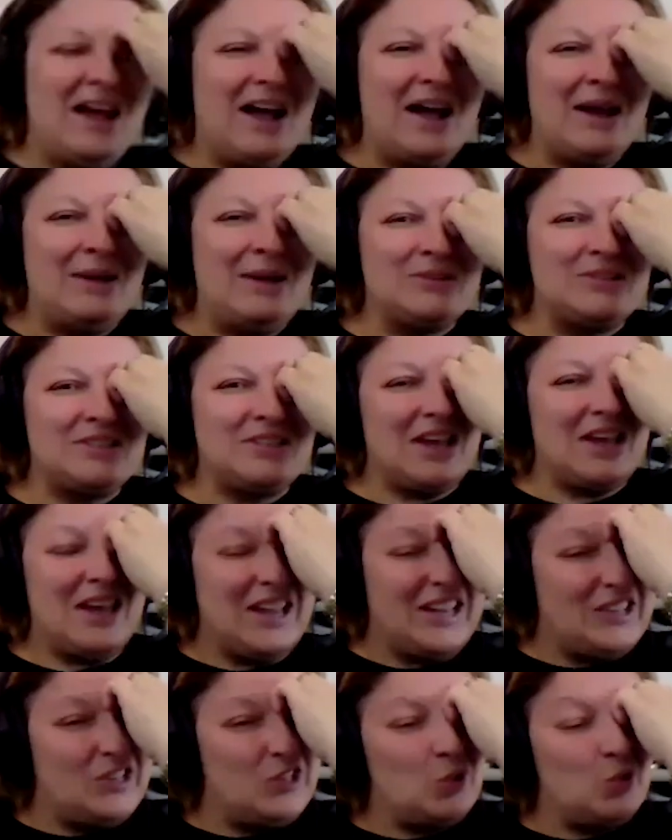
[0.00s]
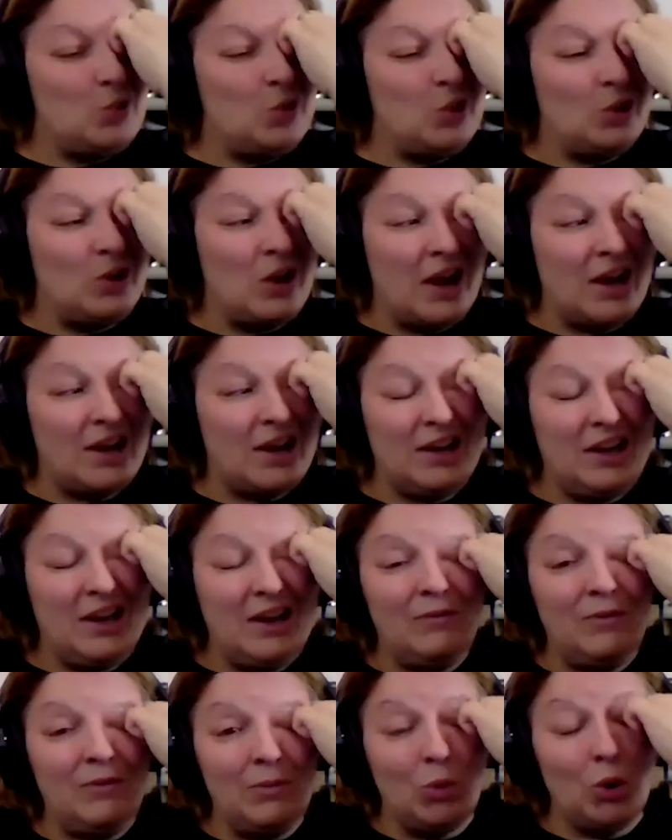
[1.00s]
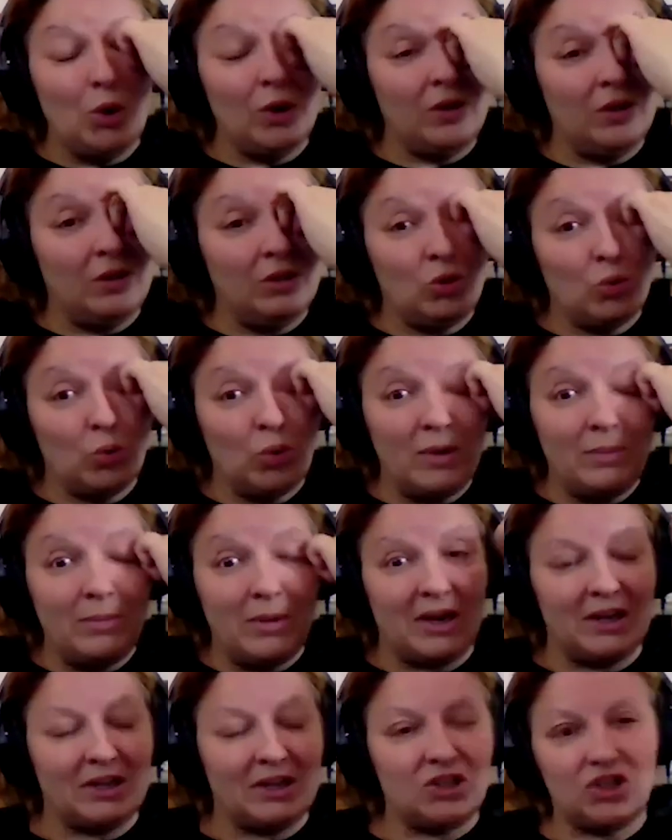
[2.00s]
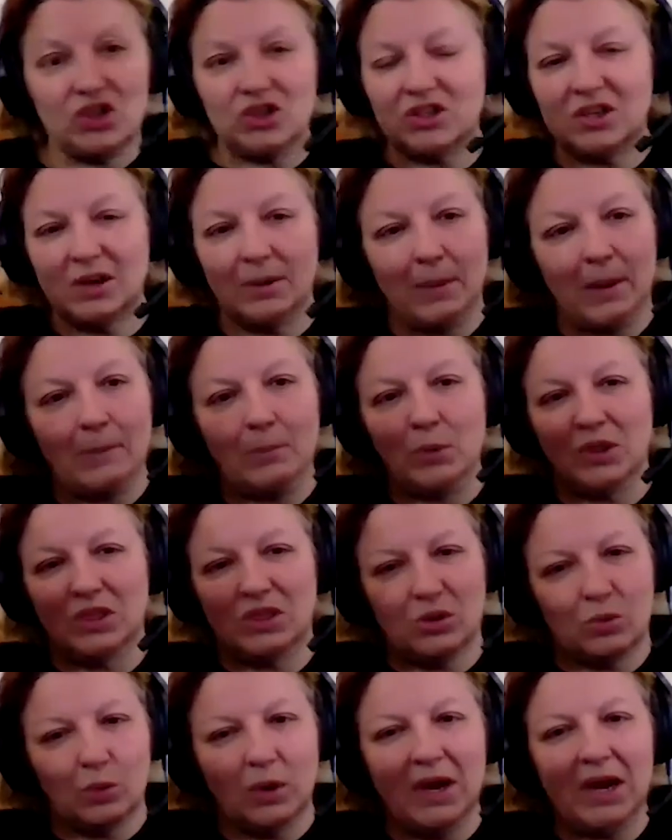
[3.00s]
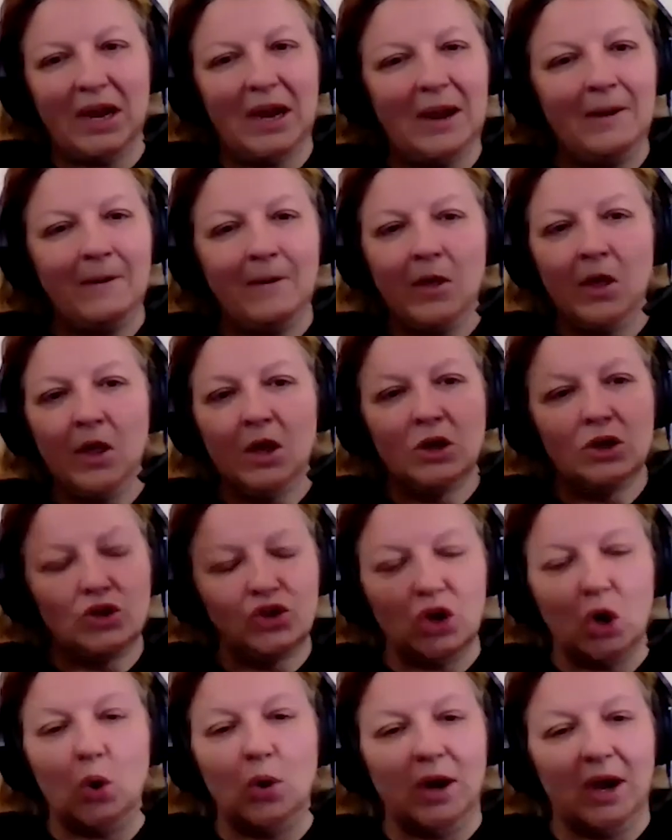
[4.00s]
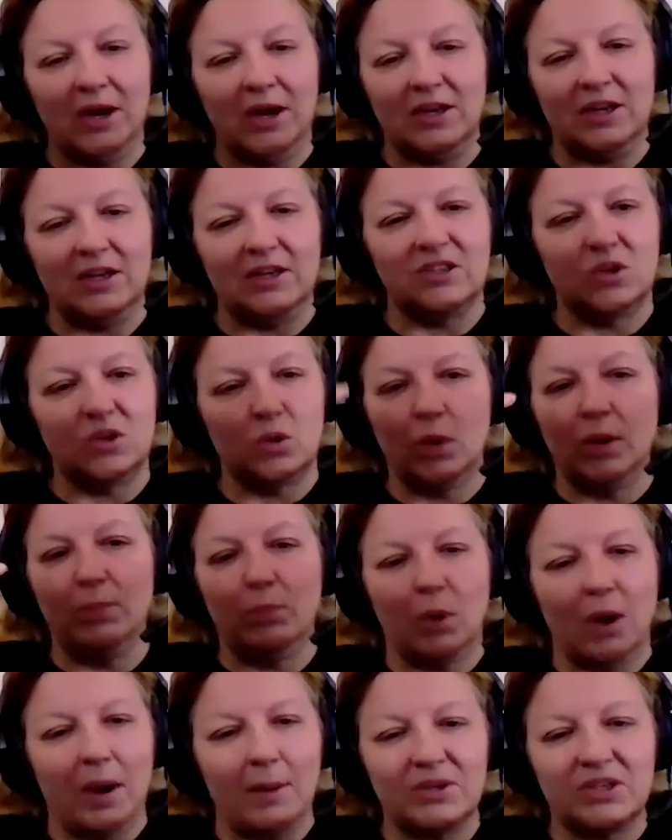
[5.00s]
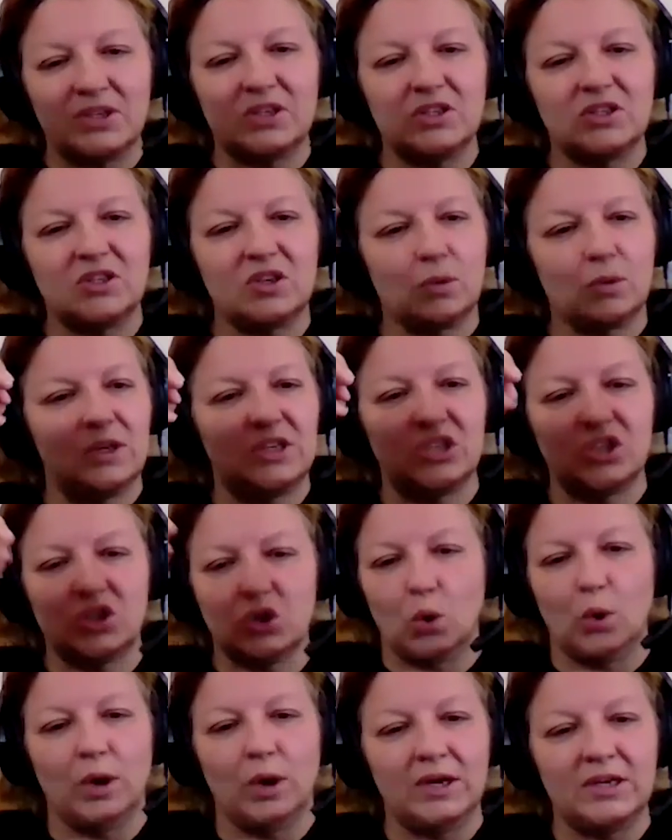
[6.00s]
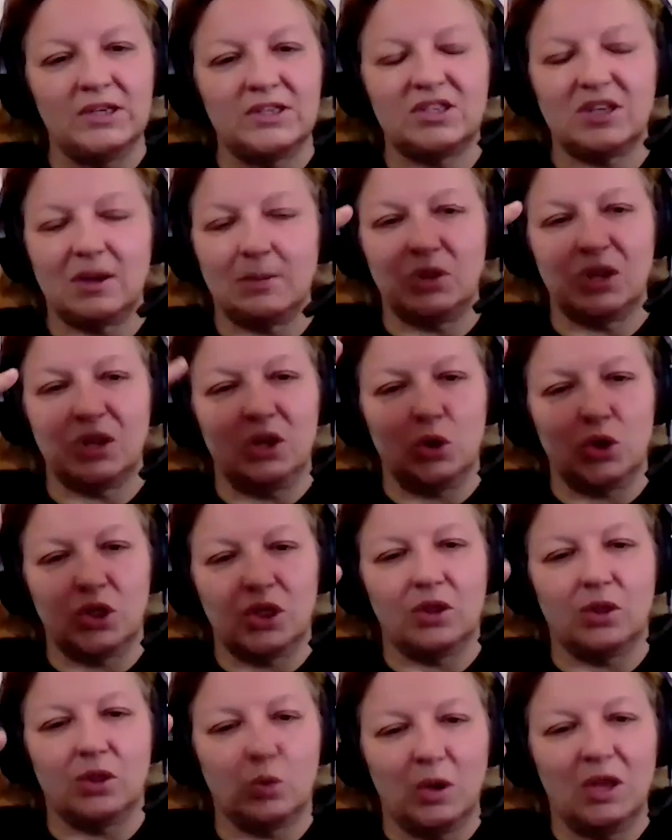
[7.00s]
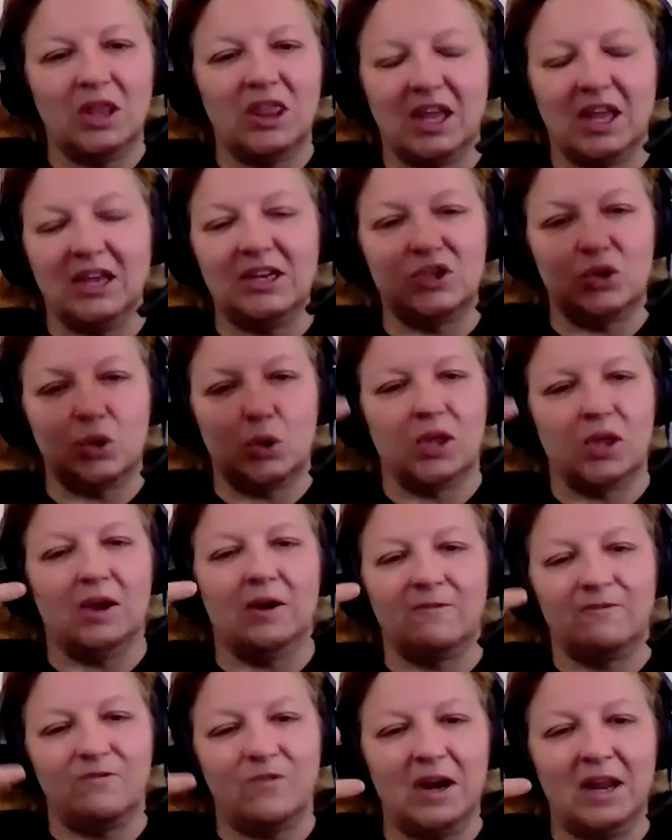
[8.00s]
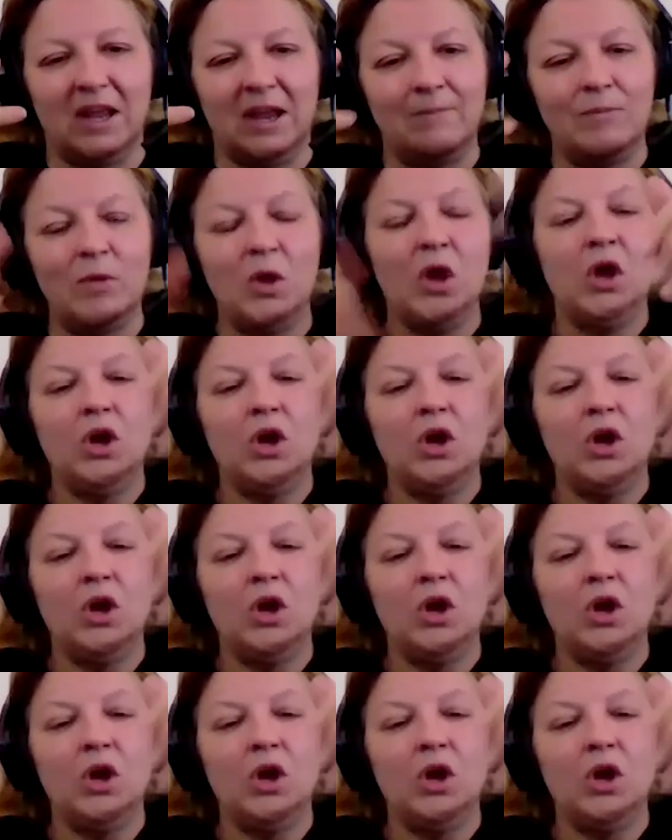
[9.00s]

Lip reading: I was like, dude, they're not going to give you more than 3 minutes. Just come up with 3 joke ideas, 3 premises, 3 stories, three things you think are funny.